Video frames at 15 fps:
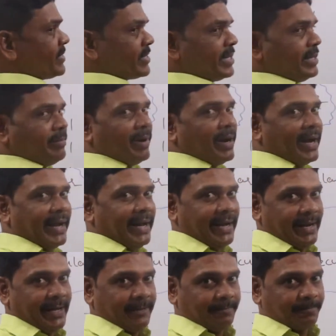
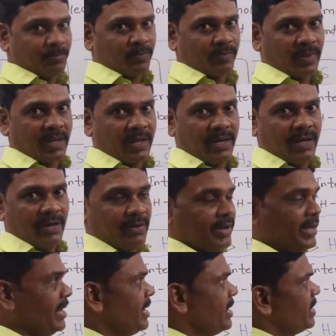stibine.
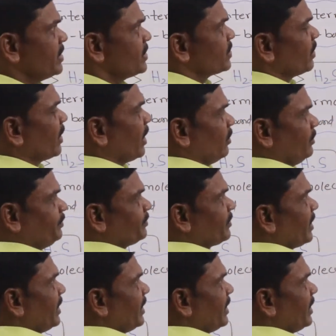Okay. So now